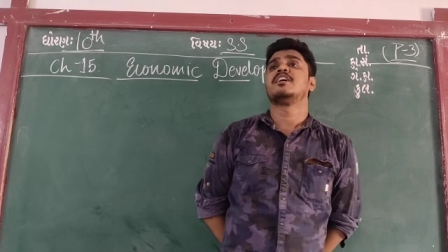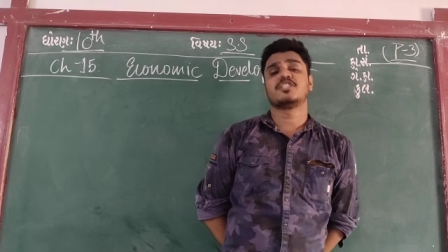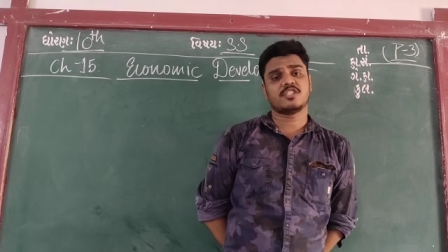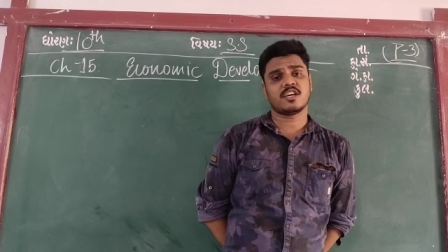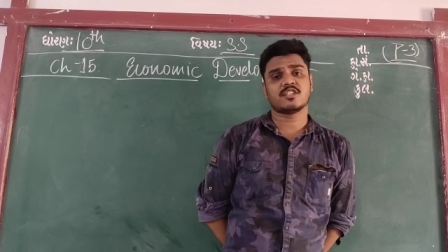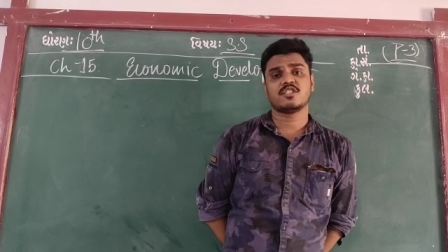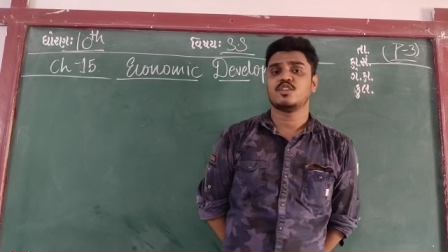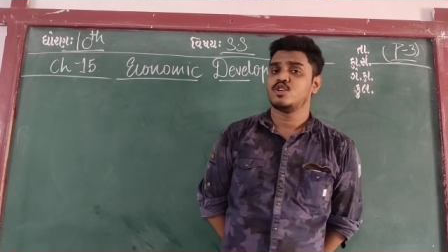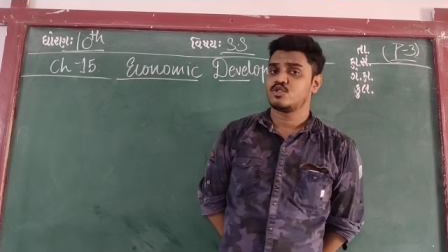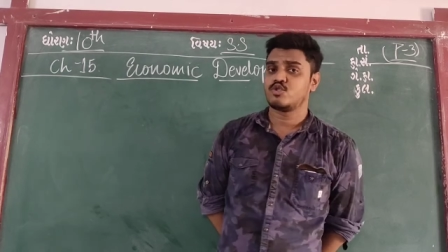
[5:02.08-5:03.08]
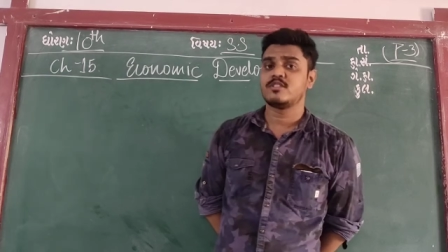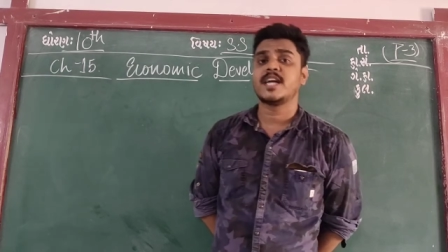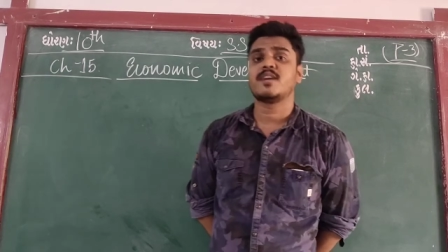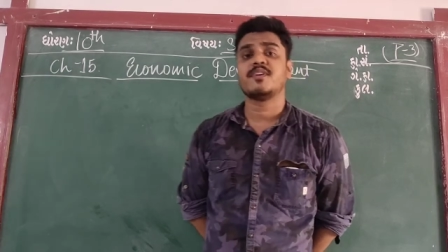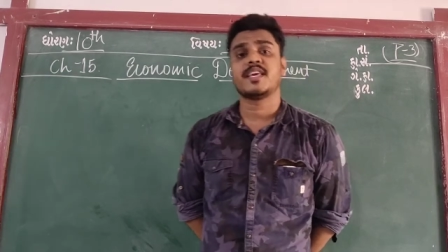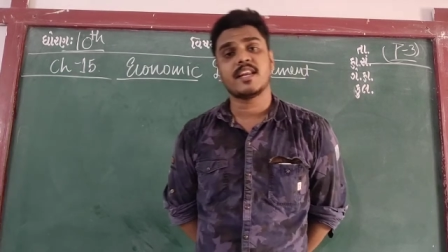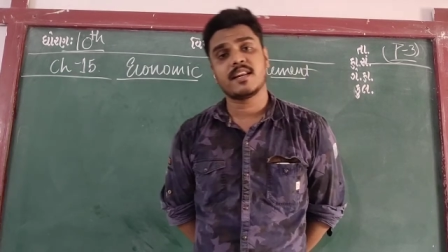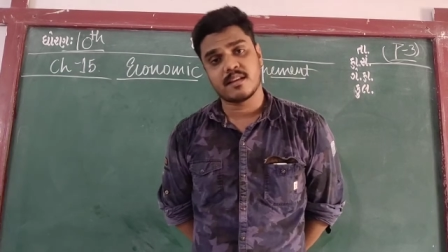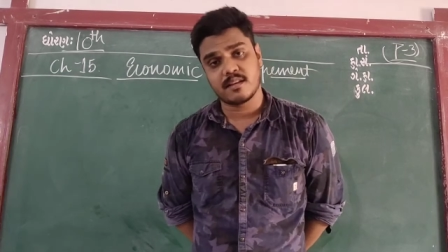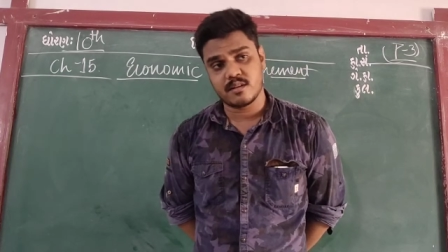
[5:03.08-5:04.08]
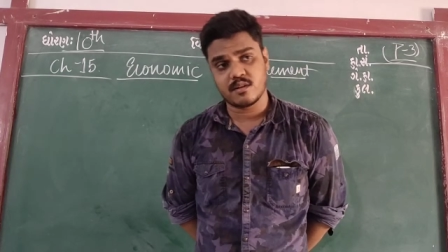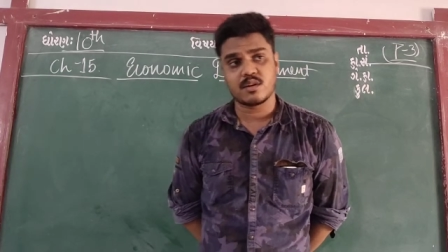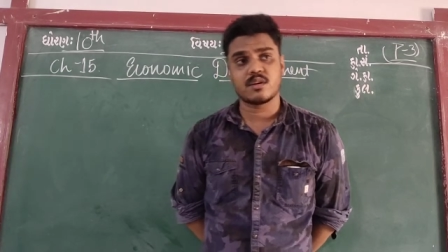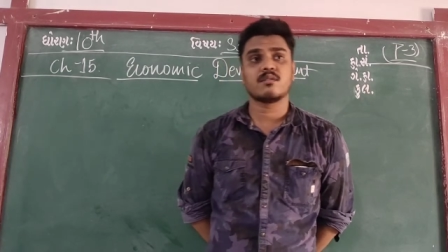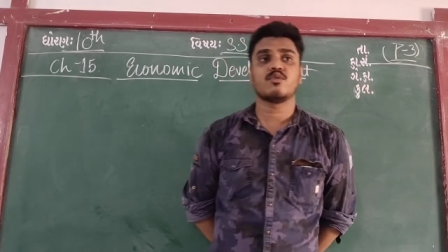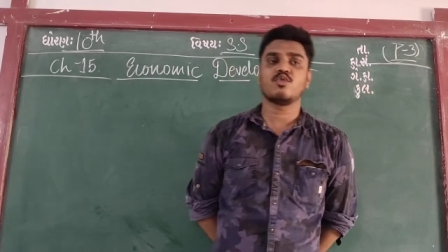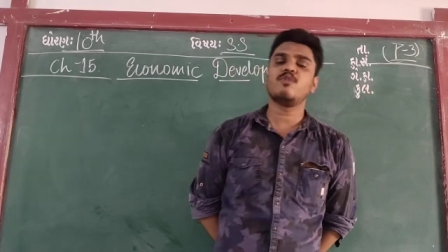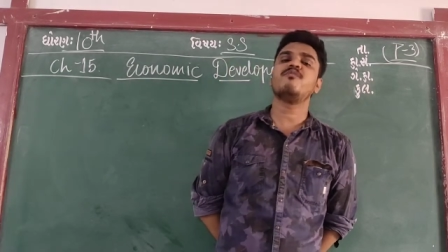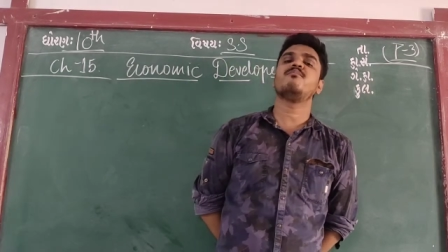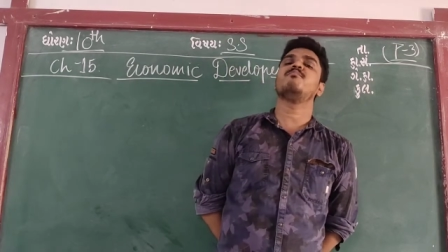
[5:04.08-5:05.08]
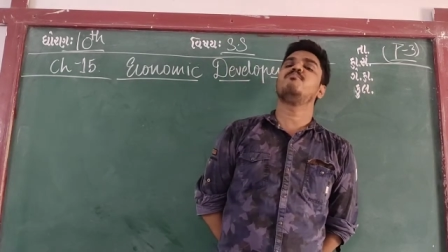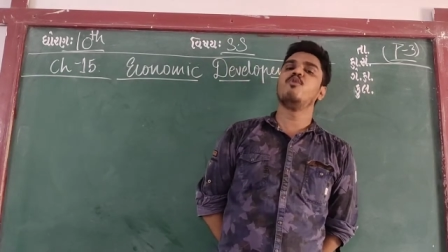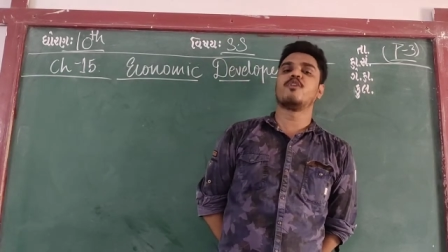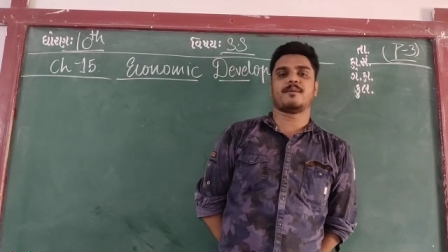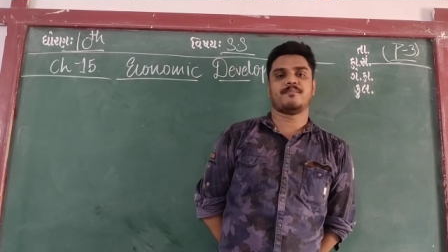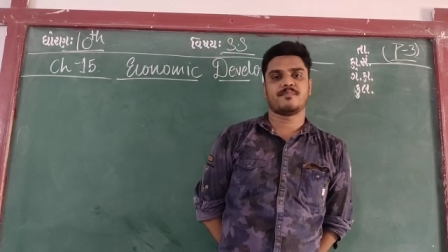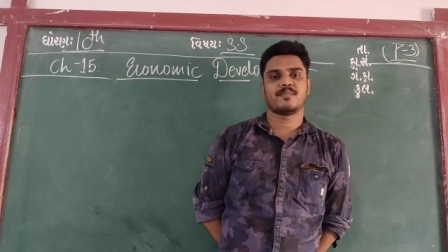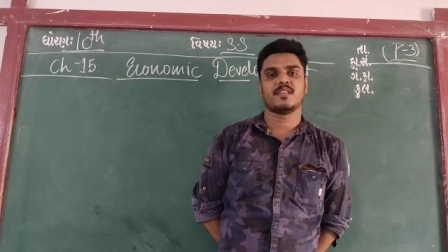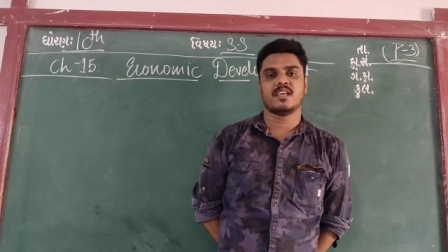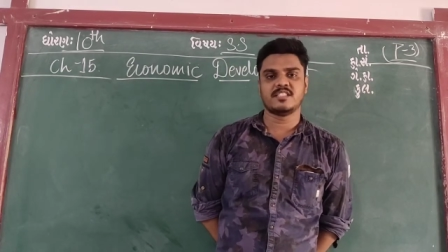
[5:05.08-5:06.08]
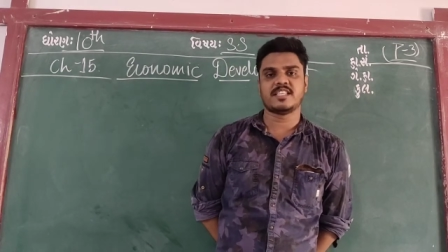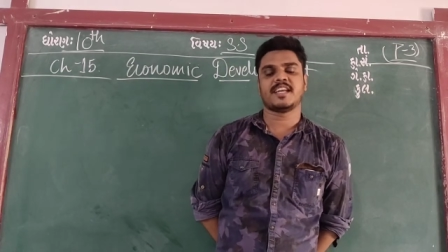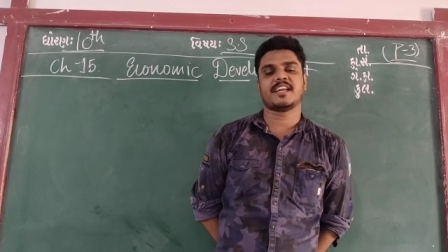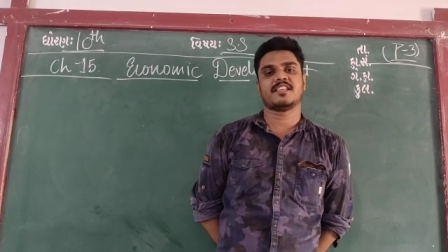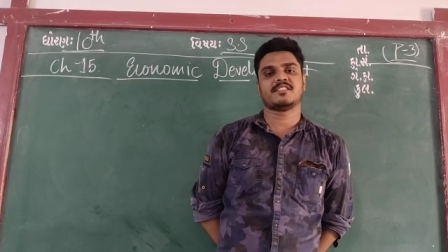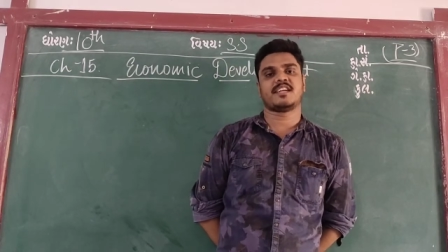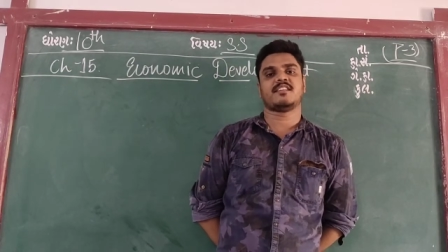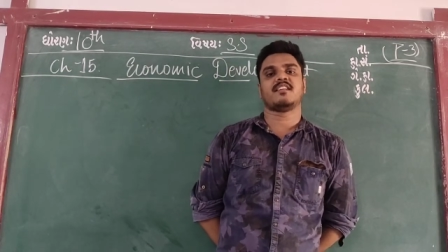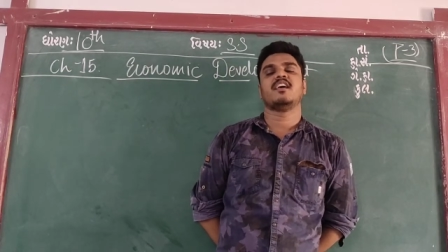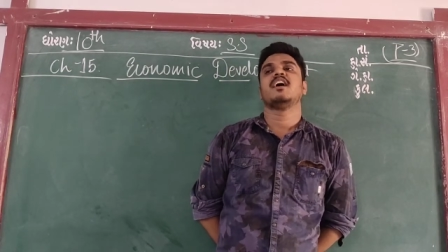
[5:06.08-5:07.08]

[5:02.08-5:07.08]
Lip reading: research so that we can grow more in secondary sector.